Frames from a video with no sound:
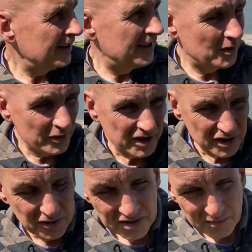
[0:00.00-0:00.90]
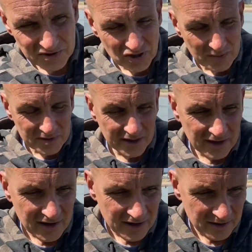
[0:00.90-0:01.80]
The one in Comrie was shaped like
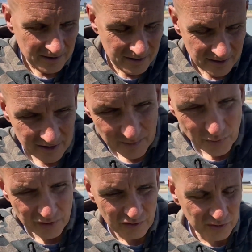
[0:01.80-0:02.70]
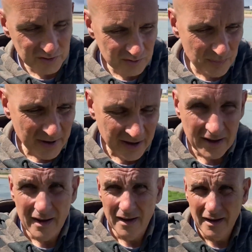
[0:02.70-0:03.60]
a. They put the rocks into a big
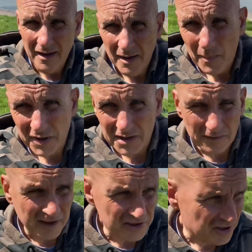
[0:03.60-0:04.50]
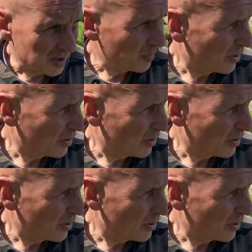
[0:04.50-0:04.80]
butterfly shape.